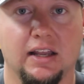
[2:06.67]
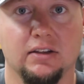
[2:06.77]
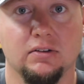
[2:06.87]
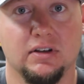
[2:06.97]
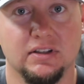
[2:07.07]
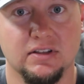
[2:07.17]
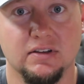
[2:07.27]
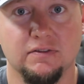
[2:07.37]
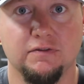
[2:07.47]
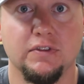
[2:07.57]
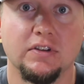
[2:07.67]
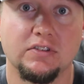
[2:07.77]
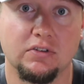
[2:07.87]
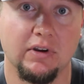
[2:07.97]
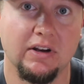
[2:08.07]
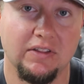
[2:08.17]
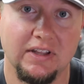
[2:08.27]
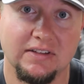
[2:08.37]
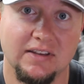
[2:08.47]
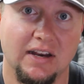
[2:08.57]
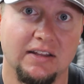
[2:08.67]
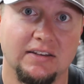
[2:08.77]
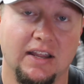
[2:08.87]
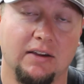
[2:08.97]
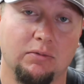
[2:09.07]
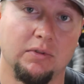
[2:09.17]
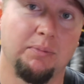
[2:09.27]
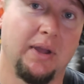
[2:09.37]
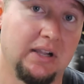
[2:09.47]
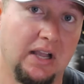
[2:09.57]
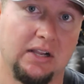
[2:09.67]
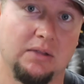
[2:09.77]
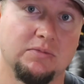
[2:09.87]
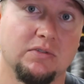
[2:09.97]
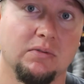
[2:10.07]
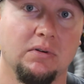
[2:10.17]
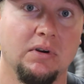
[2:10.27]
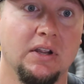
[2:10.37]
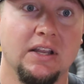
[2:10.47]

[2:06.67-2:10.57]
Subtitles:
I can look at the screen on the inside of the tank where the petcock comes through